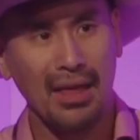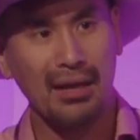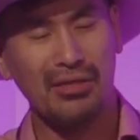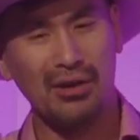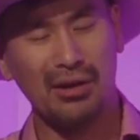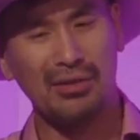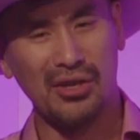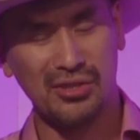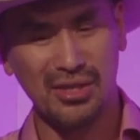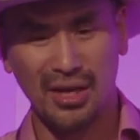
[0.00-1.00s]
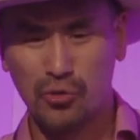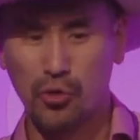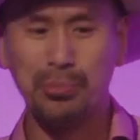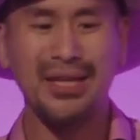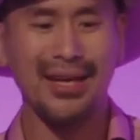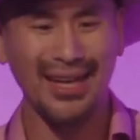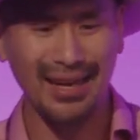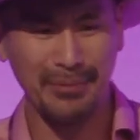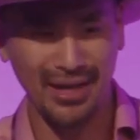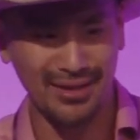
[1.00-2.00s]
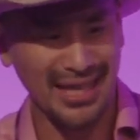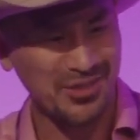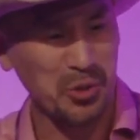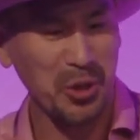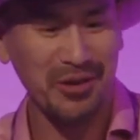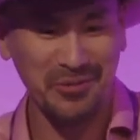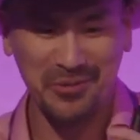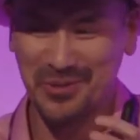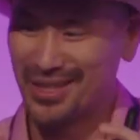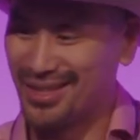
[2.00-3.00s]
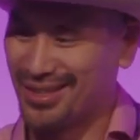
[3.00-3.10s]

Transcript: there's a group dynamic that sort of